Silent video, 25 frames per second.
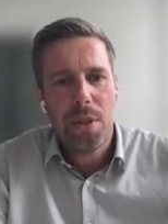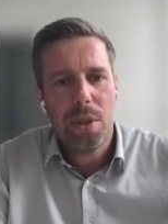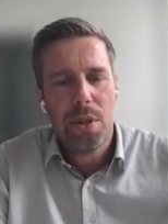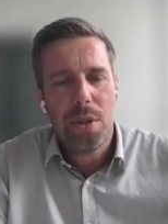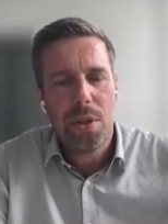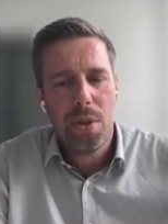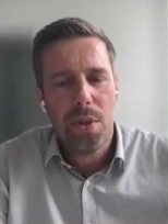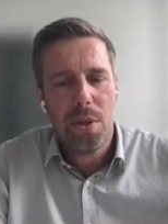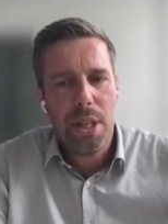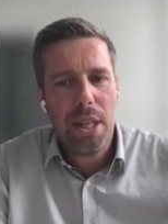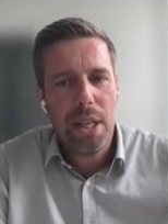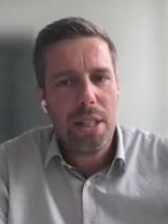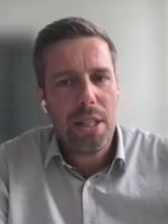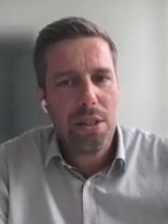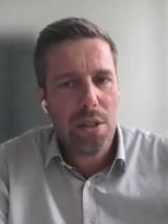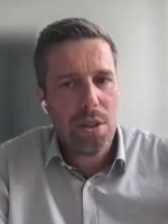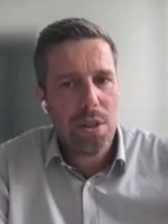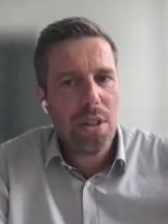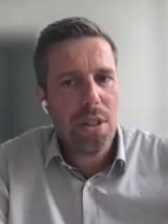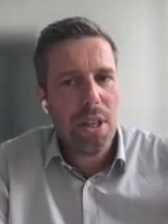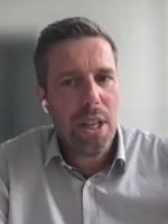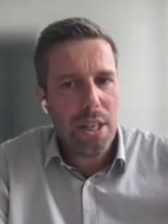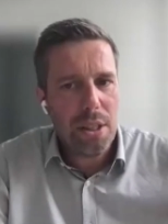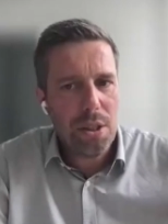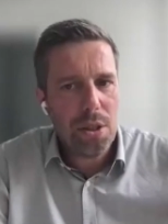So
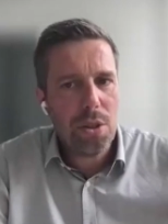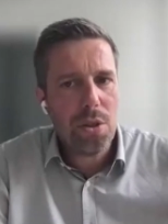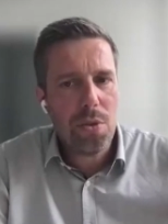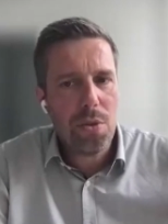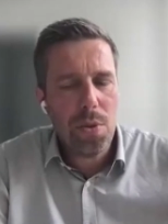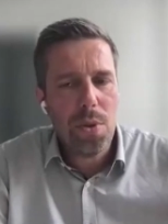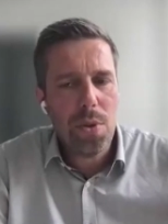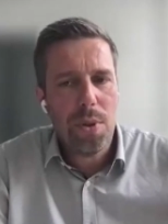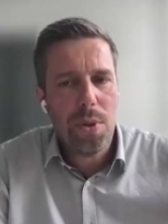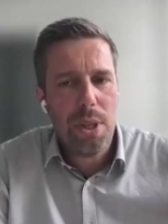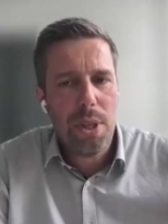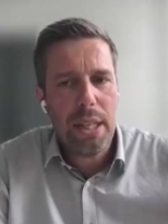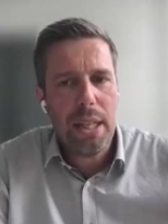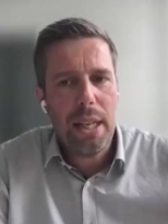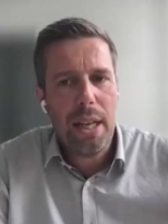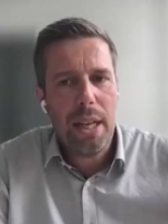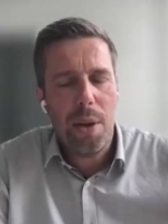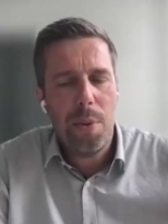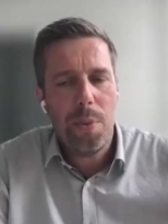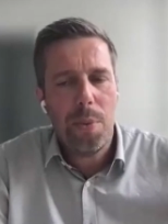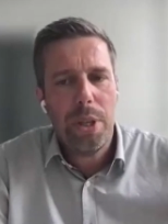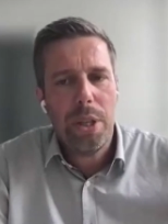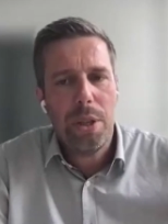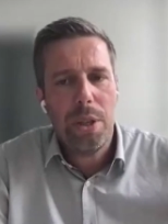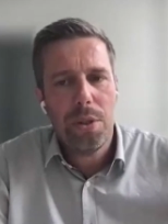it's true,
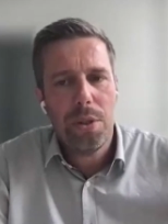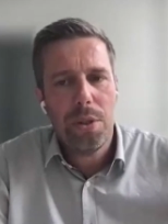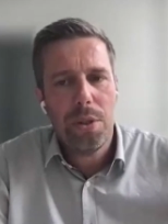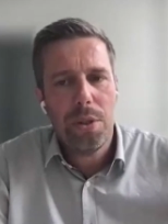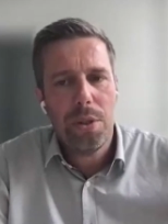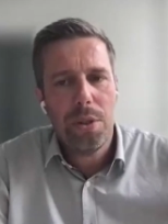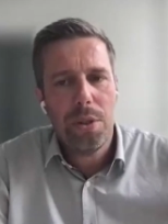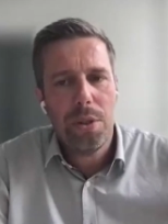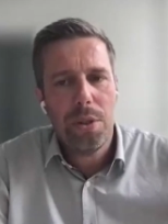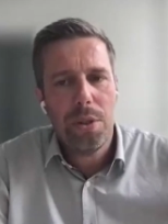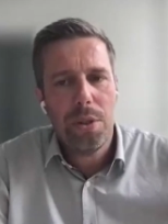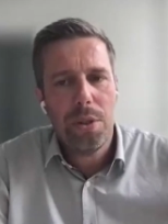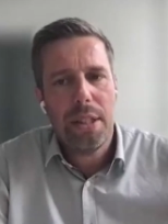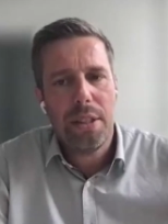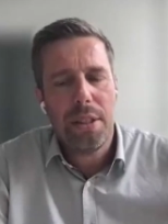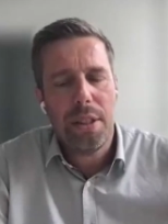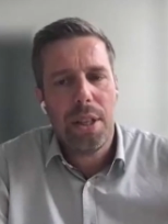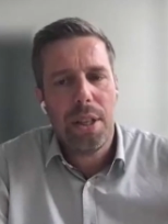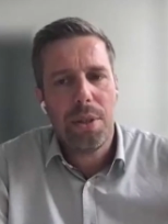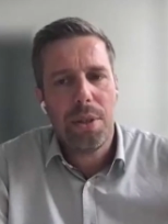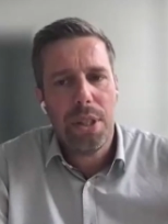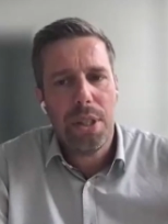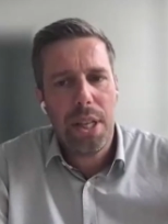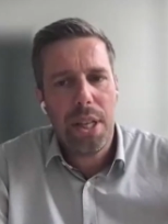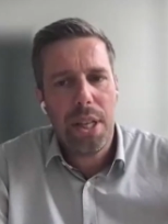and we also saw that
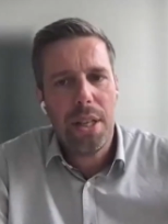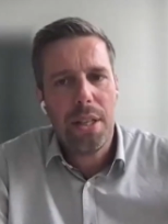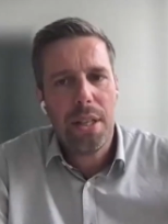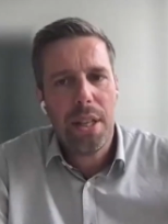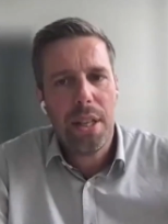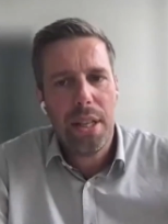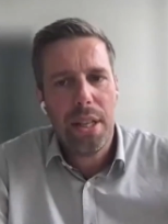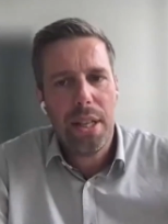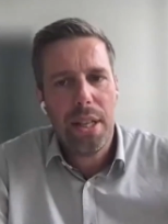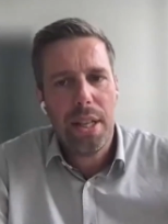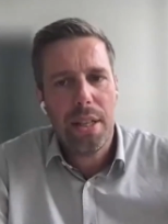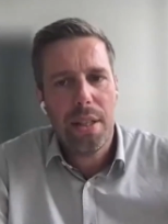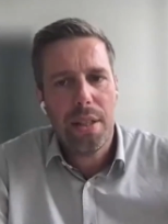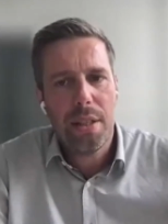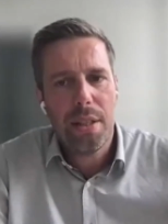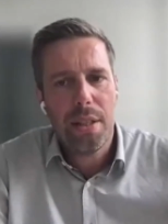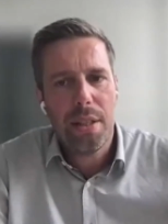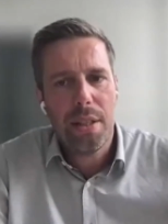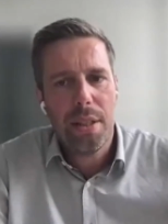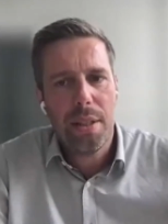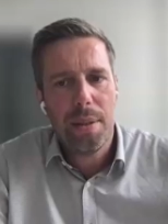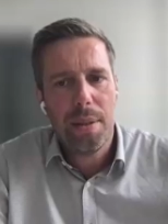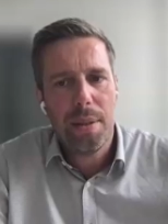in our data that